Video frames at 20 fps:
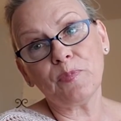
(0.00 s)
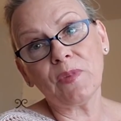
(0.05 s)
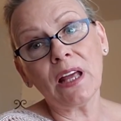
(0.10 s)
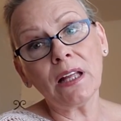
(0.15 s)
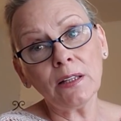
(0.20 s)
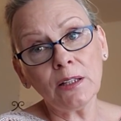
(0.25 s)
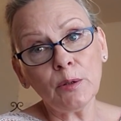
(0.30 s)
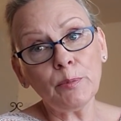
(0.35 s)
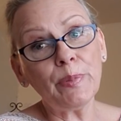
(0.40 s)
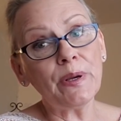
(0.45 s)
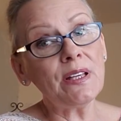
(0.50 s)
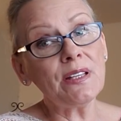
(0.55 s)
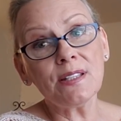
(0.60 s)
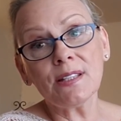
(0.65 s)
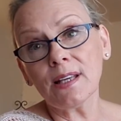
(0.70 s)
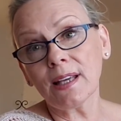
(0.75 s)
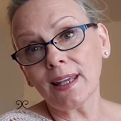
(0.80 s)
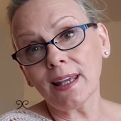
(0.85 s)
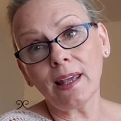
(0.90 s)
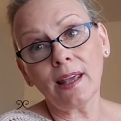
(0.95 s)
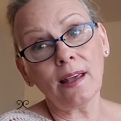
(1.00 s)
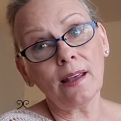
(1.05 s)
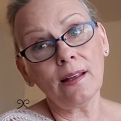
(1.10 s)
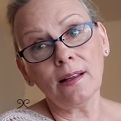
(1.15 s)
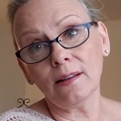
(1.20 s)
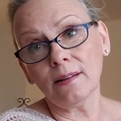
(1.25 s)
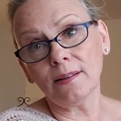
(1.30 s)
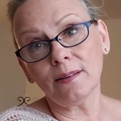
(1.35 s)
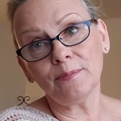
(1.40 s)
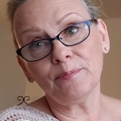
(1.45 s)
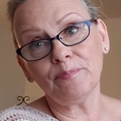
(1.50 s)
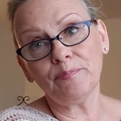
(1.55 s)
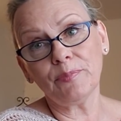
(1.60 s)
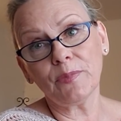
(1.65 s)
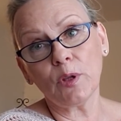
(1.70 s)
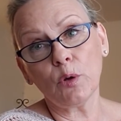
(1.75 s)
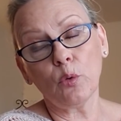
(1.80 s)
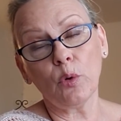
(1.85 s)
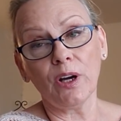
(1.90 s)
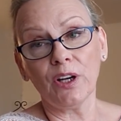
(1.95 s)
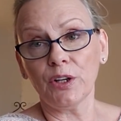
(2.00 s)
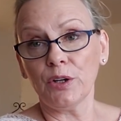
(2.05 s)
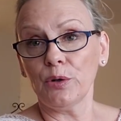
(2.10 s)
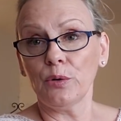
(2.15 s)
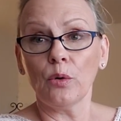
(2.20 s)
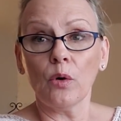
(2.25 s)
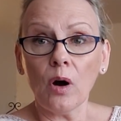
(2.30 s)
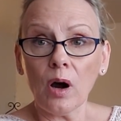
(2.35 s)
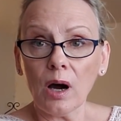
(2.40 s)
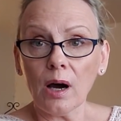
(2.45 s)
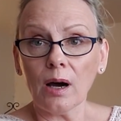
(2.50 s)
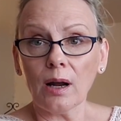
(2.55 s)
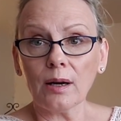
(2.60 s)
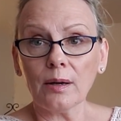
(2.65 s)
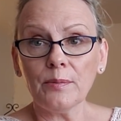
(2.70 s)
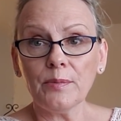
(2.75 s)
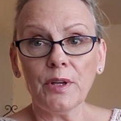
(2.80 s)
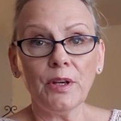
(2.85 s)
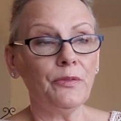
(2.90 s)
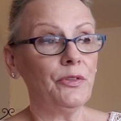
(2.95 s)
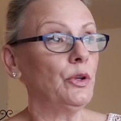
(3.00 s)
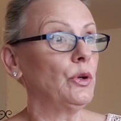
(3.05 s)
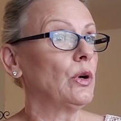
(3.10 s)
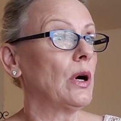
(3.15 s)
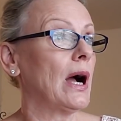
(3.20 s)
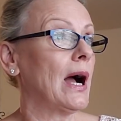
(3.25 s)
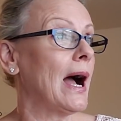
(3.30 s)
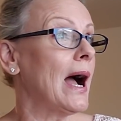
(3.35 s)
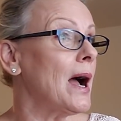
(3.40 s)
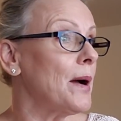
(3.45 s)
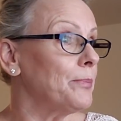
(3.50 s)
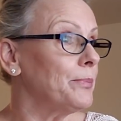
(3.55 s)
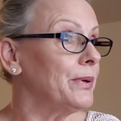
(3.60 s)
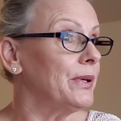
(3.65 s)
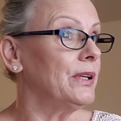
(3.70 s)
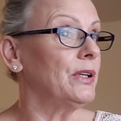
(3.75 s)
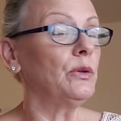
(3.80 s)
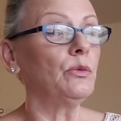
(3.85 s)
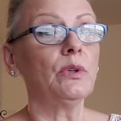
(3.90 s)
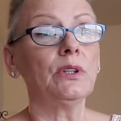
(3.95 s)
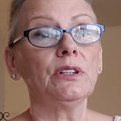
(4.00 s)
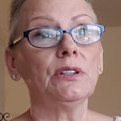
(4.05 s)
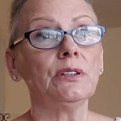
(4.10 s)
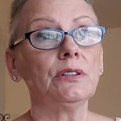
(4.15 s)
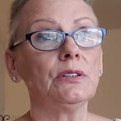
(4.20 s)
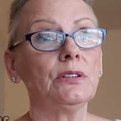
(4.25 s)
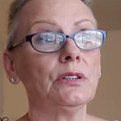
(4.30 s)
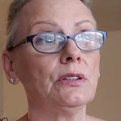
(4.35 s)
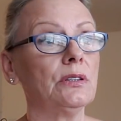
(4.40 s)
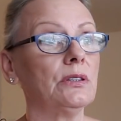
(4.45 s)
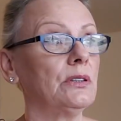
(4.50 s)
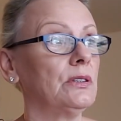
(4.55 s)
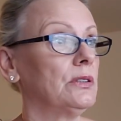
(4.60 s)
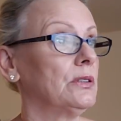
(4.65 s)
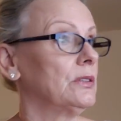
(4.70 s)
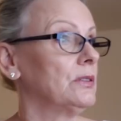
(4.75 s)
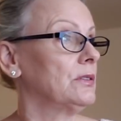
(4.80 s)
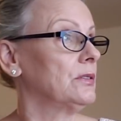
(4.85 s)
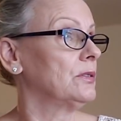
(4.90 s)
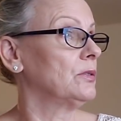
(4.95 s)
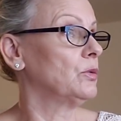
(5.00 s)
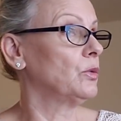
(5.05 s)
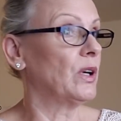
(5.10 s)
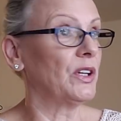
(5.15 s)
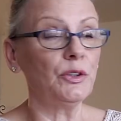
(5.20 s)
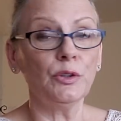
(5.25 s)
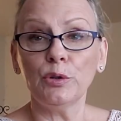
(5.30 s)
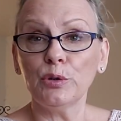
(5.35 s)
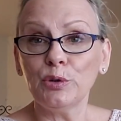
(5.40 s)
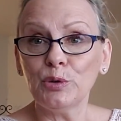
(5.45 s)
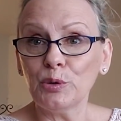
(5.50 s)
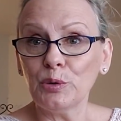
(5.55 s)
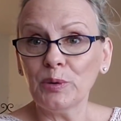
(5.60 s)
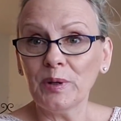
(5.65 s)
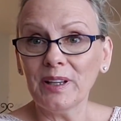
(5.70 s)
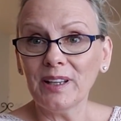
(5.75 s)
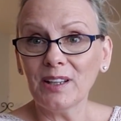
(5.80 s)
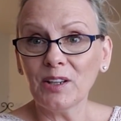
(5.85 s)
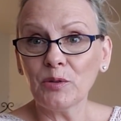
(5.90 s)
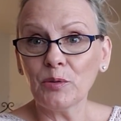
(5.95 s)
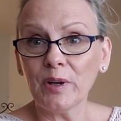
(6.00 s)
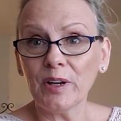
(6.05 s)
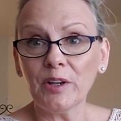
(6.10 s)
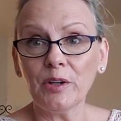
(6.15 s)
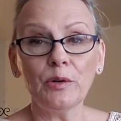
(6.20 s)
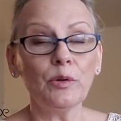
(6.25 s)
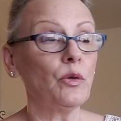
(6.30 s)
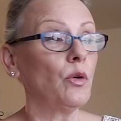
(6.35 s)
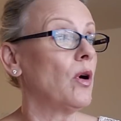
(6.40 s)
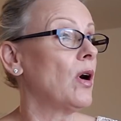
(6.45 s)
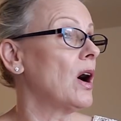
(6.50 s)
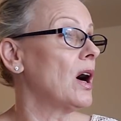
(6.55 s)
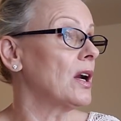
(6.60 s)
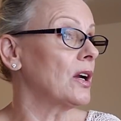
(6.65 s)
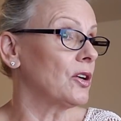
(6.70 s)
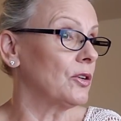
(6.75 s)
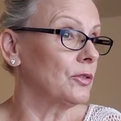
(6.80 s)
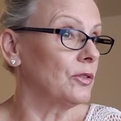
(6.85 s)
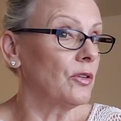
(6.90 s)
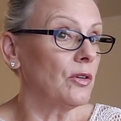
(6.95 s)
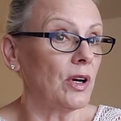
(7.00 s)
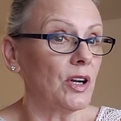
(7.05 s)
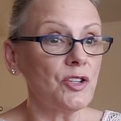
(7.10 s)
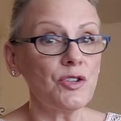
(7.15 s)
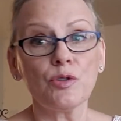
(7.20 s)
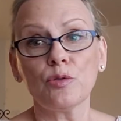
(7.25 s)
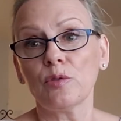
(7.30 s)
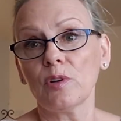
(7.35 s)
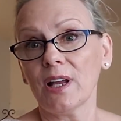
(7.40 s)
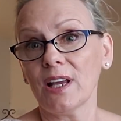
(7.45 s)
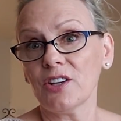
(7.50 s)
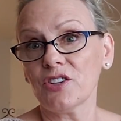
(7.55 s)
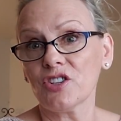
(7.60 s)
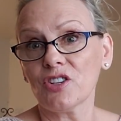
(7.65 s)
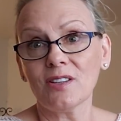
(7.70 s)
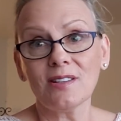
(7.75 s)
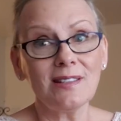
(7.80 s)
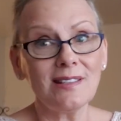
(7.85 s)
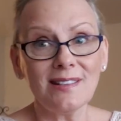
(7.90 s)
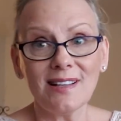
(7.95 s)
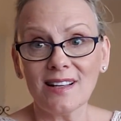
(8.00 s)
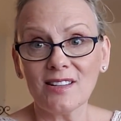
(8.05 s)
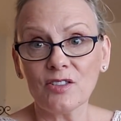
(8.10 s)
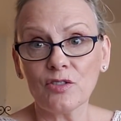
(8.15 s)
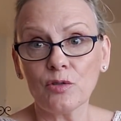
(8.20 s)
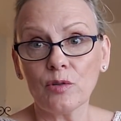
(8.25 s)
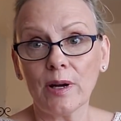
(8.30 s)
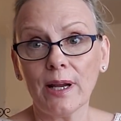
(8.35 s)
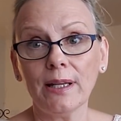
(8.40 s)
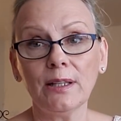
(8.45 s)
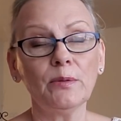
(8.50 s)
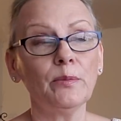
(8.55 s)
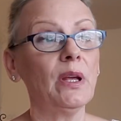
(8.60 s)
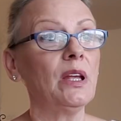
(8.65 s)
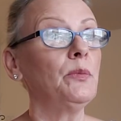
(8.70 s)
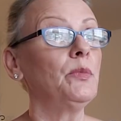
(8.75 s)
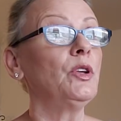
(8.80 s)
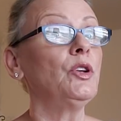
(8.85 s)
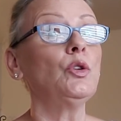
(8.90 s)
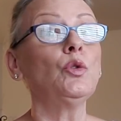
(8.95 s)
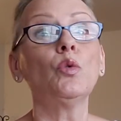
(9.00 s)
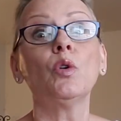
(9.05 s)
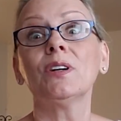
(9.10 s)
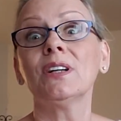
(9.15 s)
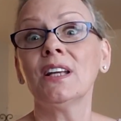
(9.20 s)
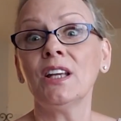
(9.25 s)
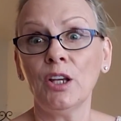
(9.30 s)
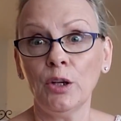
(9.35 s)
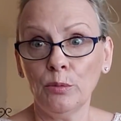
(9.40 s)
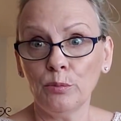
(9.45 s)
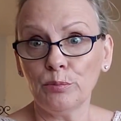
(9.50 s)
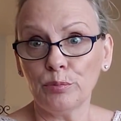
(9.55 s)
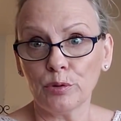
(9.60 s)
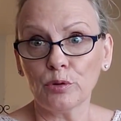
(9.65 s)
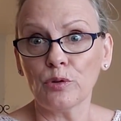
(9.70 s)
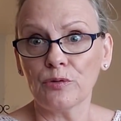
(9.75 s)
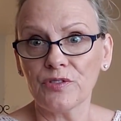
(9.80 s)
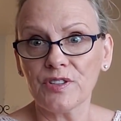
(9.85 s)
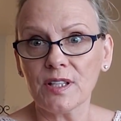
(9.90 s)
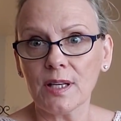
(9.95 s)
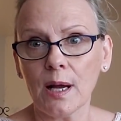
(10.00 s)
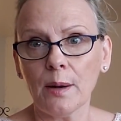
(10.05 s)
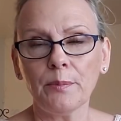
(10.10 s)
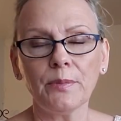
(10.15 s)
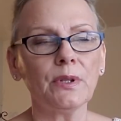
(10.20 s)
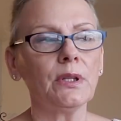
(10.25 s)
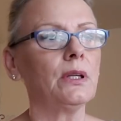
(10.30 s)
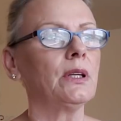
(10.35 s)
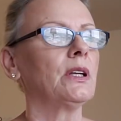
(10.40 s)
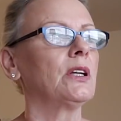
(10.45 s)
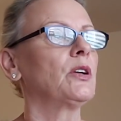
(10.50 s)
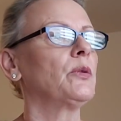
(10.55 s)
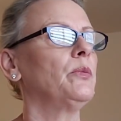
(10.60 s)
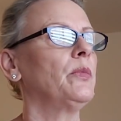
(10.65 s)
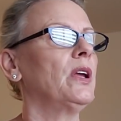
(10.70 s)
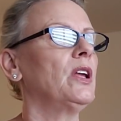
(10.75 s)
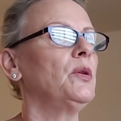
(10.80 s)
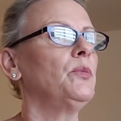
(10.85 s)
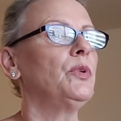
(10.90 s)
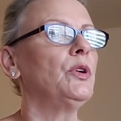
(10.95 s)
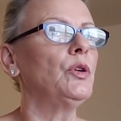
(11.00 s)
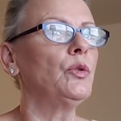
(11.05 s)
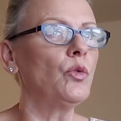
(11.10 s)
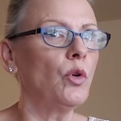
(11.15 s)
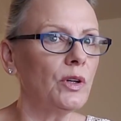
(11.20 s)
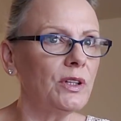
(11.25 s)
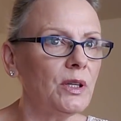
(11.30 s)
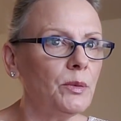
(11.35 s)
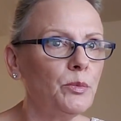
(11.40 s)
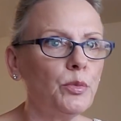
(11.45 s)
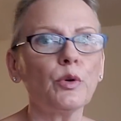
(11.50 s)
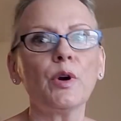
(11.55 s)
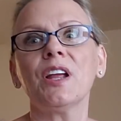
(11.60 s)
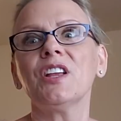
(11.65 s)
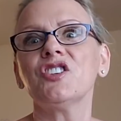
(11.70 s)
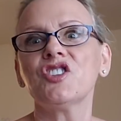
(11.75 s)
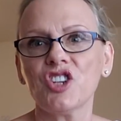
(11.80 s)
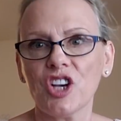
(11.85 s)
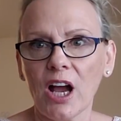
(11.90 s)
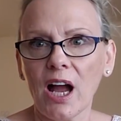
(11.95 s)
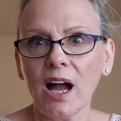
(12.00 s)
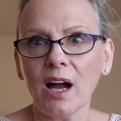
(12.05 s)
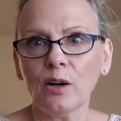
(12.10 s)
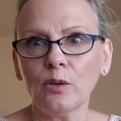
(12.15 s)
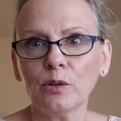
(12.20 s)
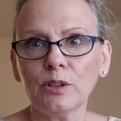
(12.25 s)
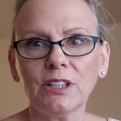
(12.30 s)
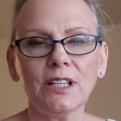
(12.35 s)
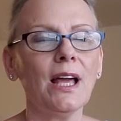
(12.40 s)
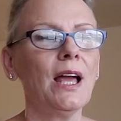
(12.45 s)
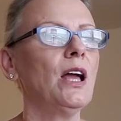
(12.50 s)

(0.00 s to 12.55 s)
That depends again where you are. If you're happy with what you're doing, where you are, congratulations, that's great. Maybe you want to improve something. Maybe you want to branch out.